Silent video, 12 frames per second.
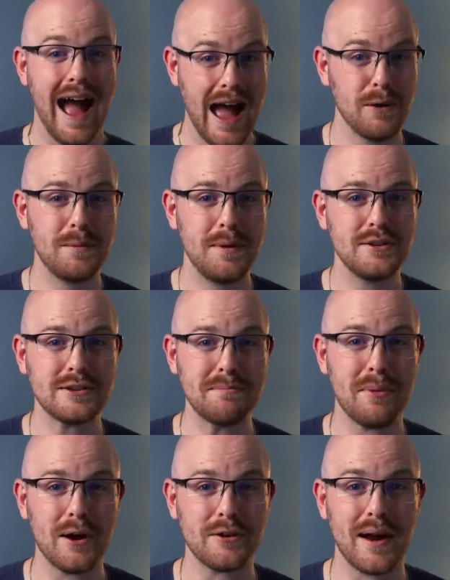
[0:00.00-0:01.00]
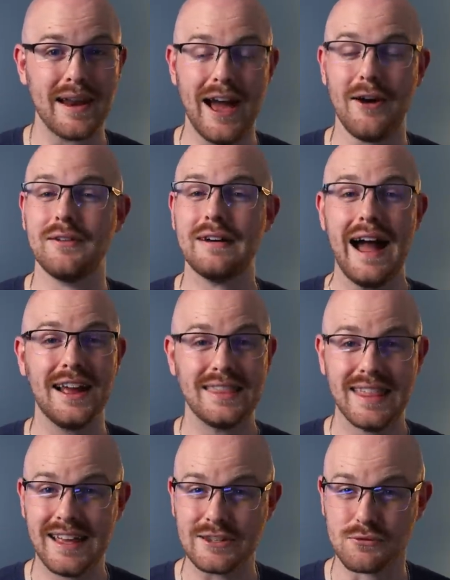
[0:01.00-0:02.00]
I would be using Bard right now. I
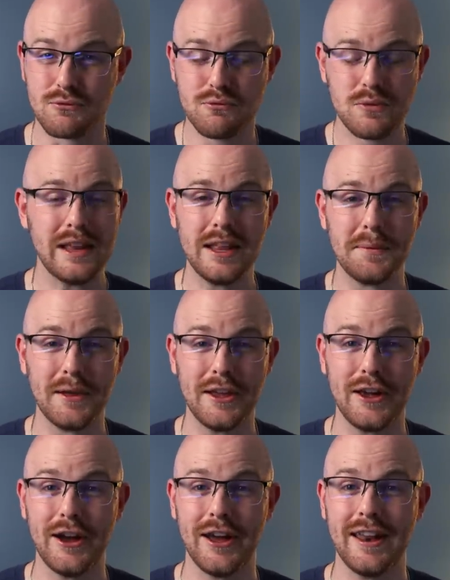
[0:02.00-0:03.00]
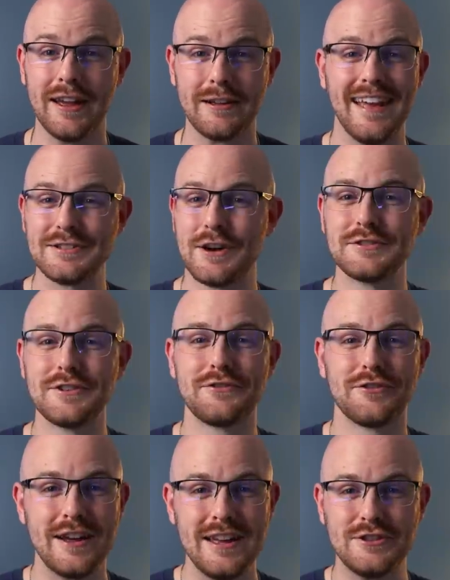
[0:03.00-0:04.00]
think it's really, really good. It's also
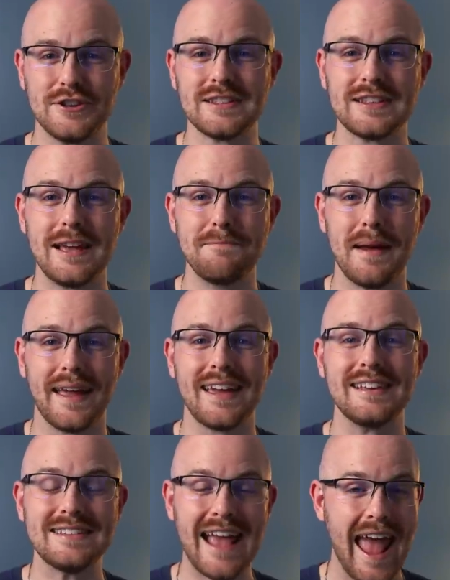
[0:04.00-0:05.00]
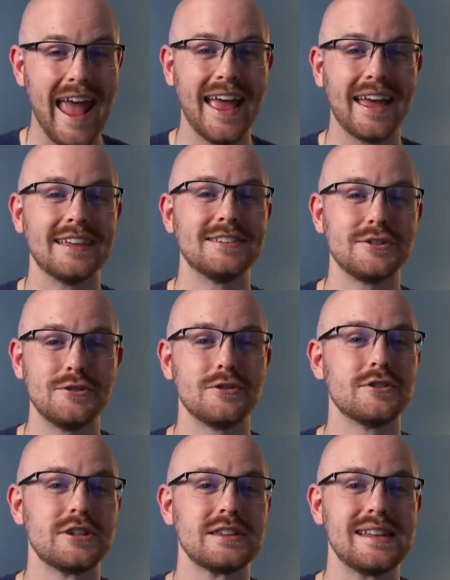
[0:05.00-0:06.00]
free, just like Bing is, and
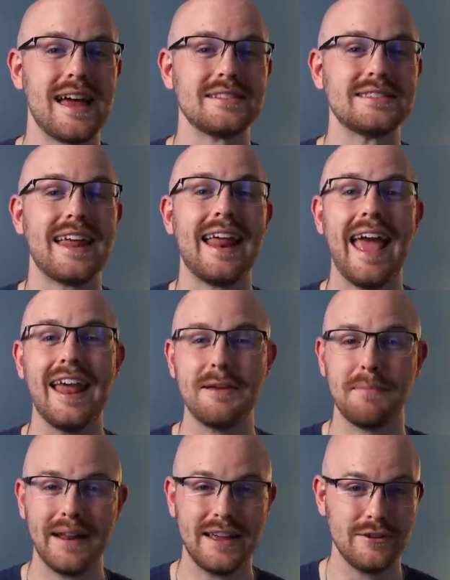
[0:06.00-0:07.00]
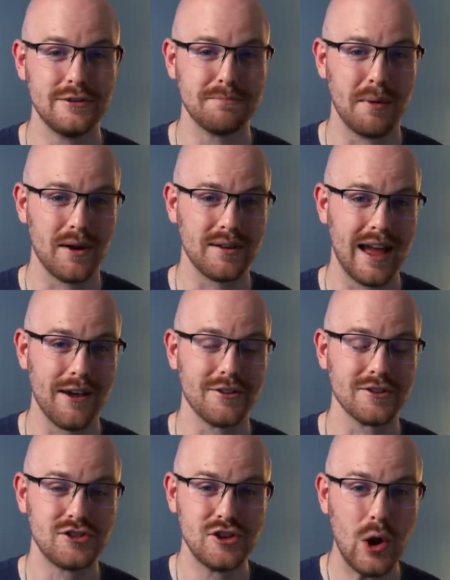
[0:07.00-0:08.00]
Google just announced that anybody can use Bard now.
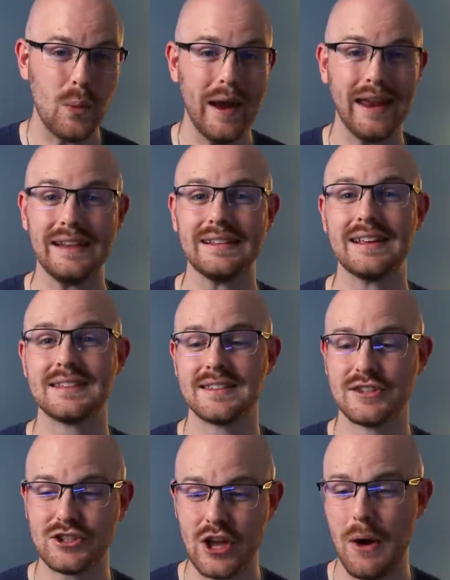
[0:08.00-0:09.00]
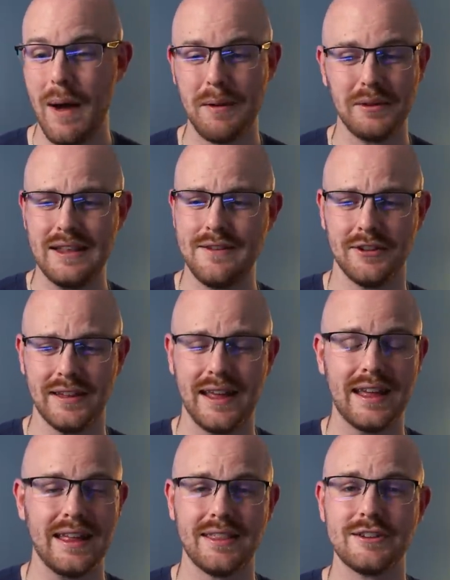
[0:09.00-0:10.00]
There's no waiting list, so I will leave a
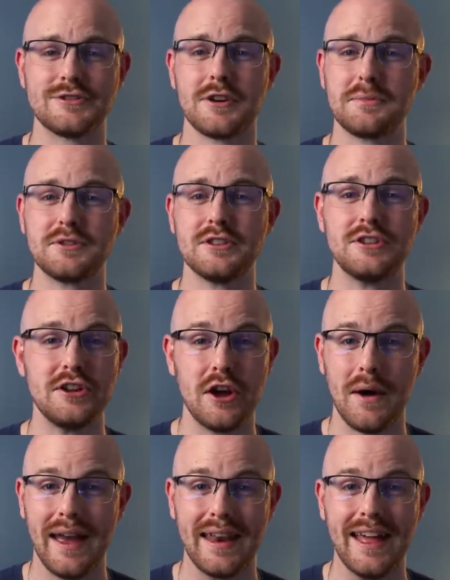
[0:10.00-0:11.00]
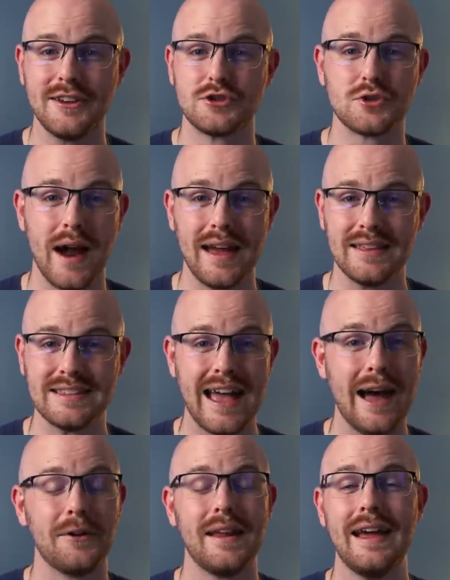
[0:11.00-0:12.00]
link in the description so you can go ahead and try this
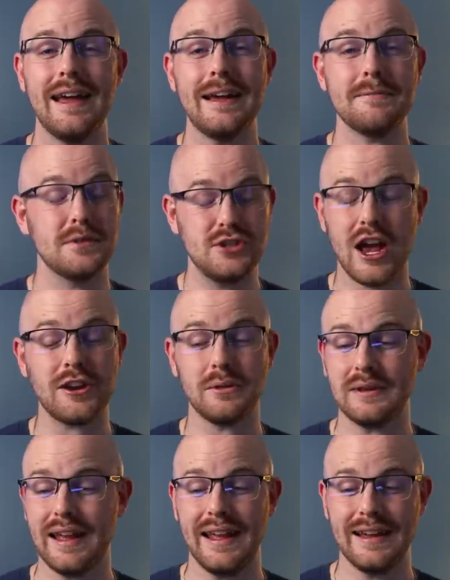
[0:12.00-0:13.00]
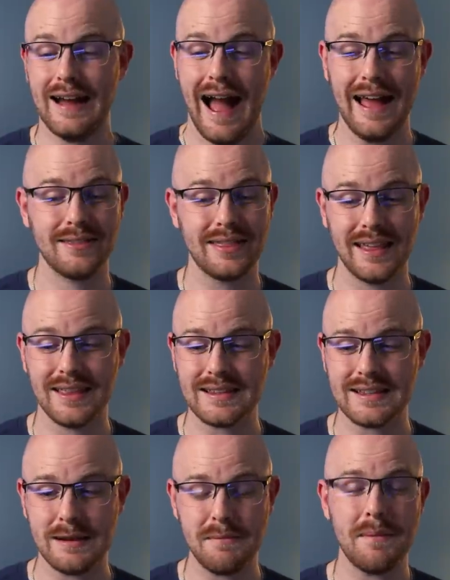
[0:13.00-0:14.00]
out. But genuinely, I think this
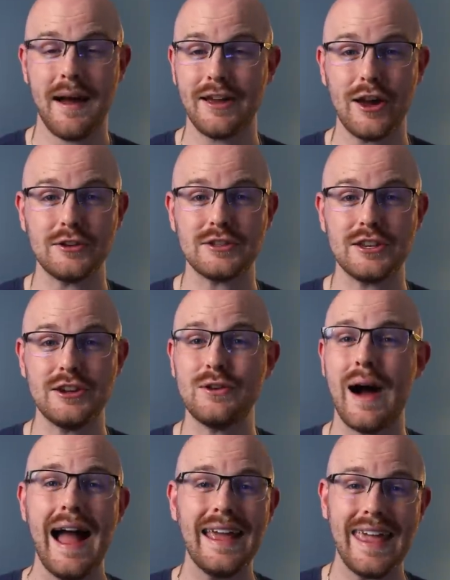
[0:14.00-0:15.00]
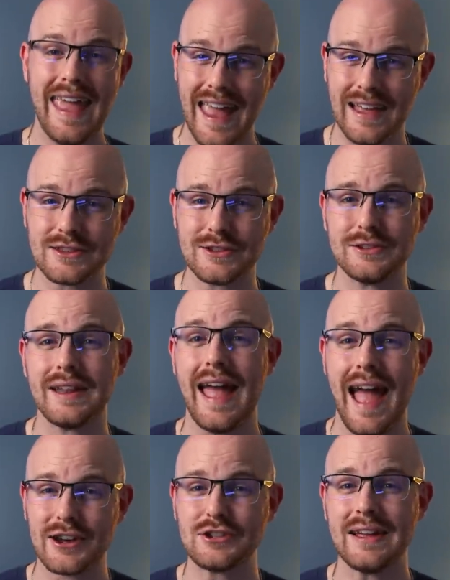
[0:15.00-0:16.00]
is gonna be my go-to. I
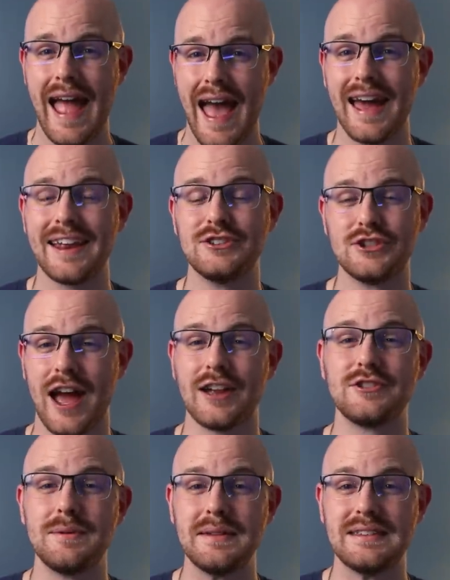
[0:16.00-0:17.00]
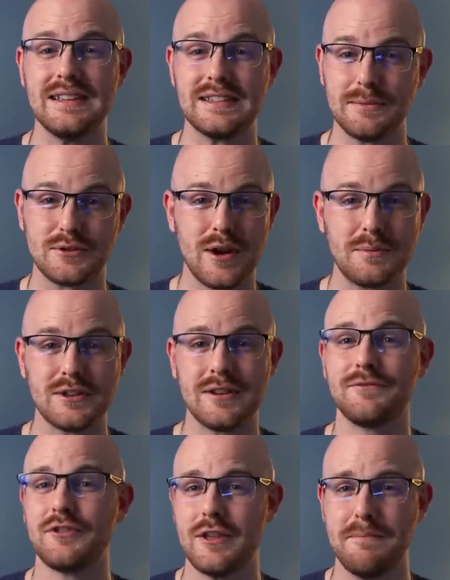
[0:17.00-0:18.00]
actually had a ChatGPT
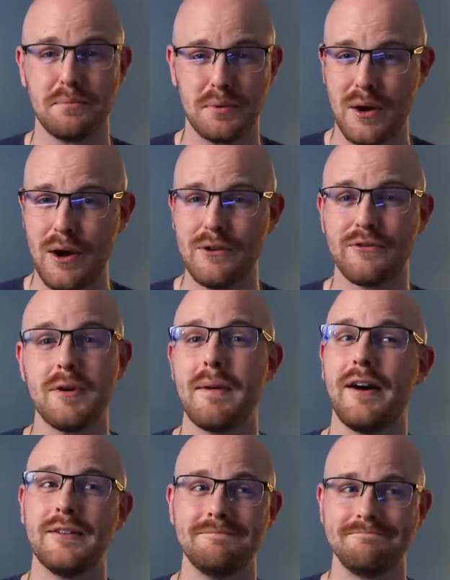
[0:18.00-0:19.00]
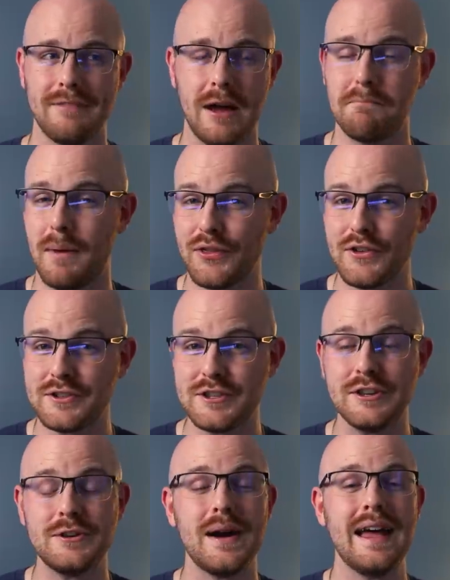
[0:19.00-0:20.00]
subscription for the Pro for about a month or
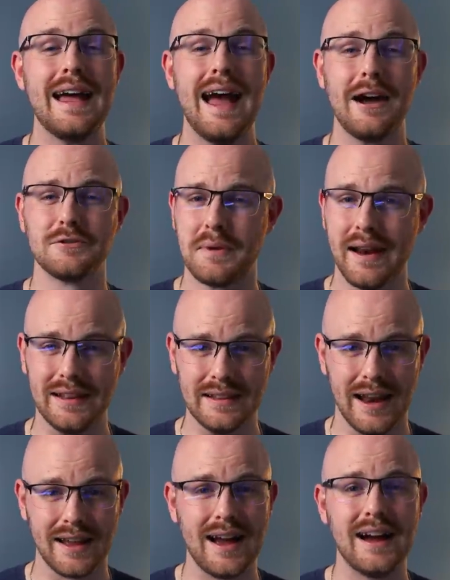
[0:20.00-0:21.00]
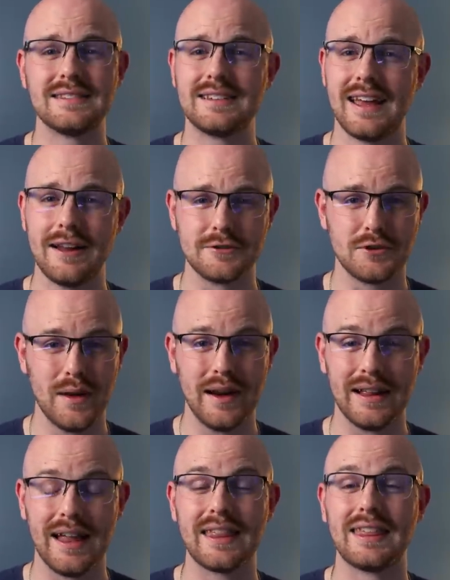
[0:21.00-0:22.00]
two. I was writing a lot of content, I was
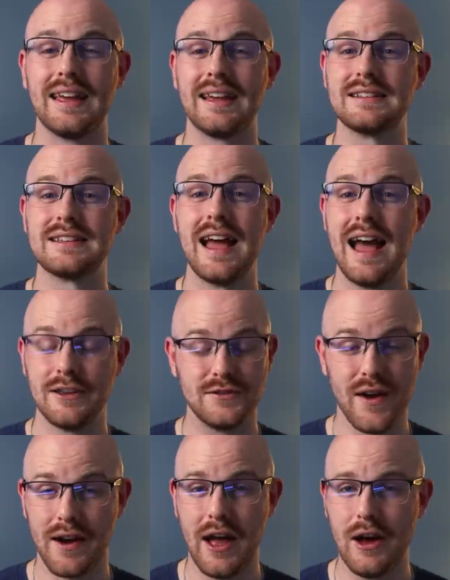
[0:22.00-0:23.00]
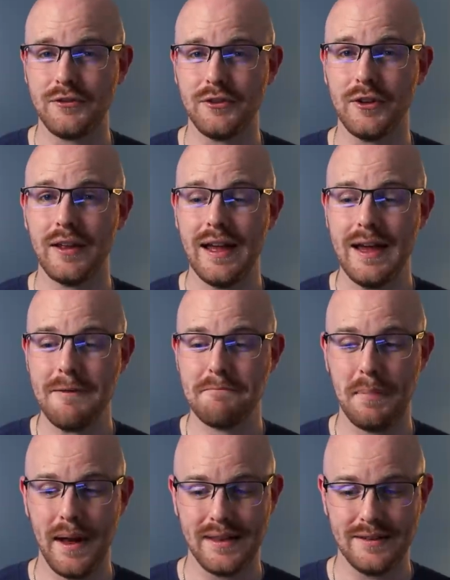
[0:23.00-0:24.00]
creating a lot of things. It was very helpful.
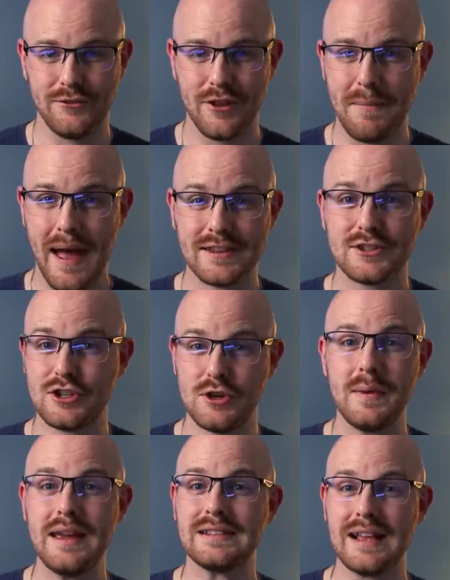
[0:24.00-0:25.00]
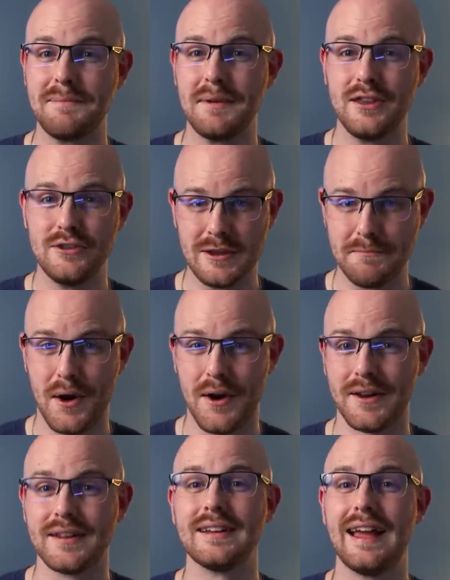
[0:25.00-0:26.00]
But for the past 2 weeks, I've been using
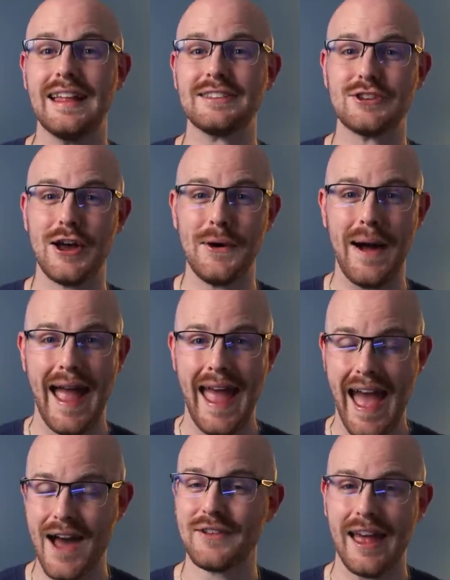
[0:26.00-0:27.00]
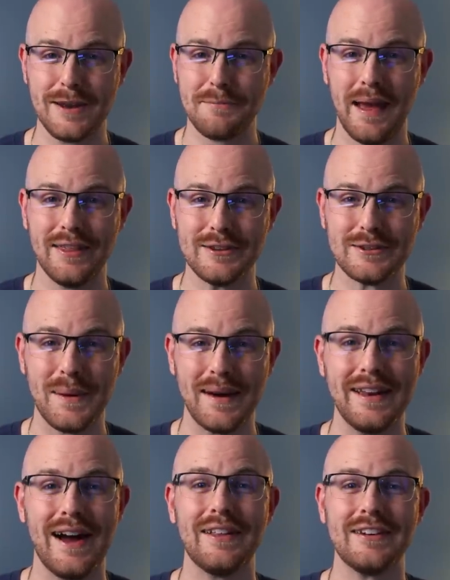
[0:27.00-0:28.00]
Bard. And so I haven't had to pay those $20